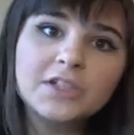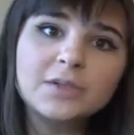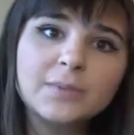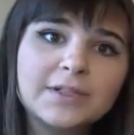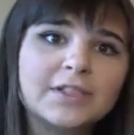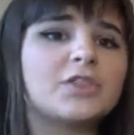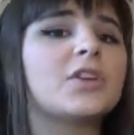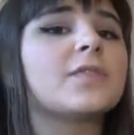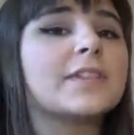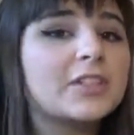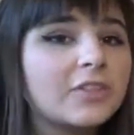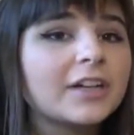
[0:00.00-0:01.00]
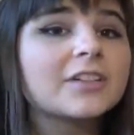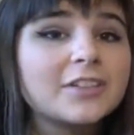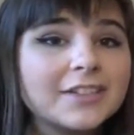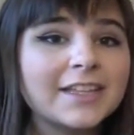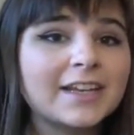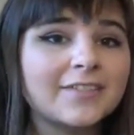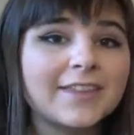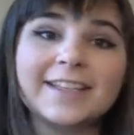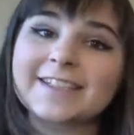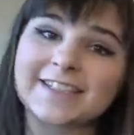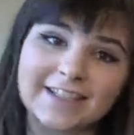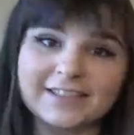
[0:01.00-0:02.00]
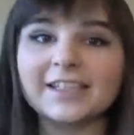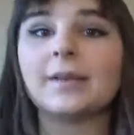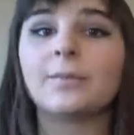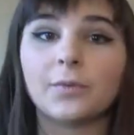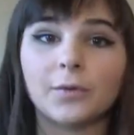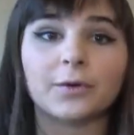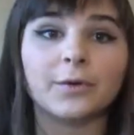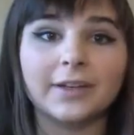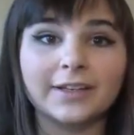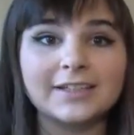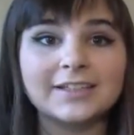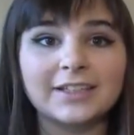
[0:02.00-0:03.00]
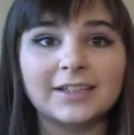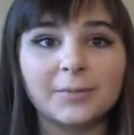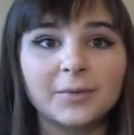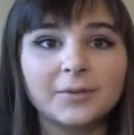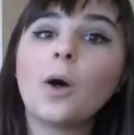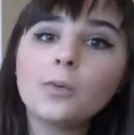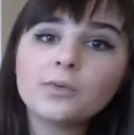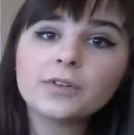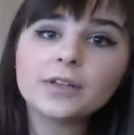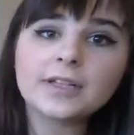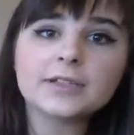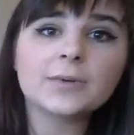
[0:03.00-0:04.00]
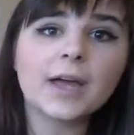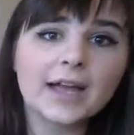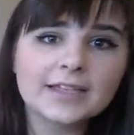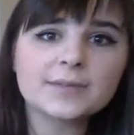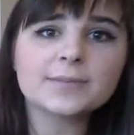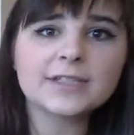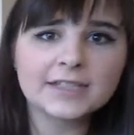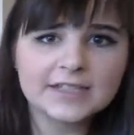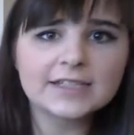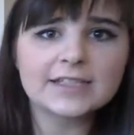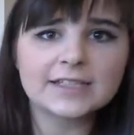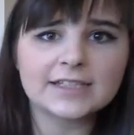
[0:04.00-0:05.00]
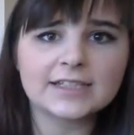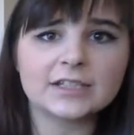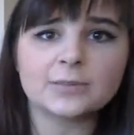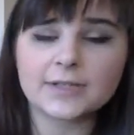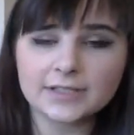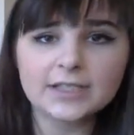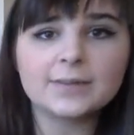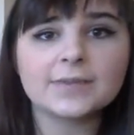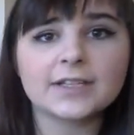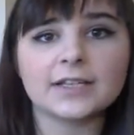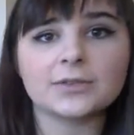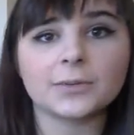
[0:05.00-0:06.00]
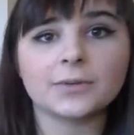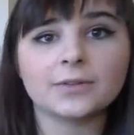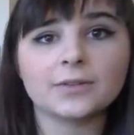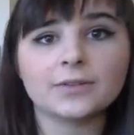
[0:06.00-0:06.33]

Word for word: just means that you have a structured set of things to get done before going to sleep. Hopefully this will add some consistency to my sleep schedule.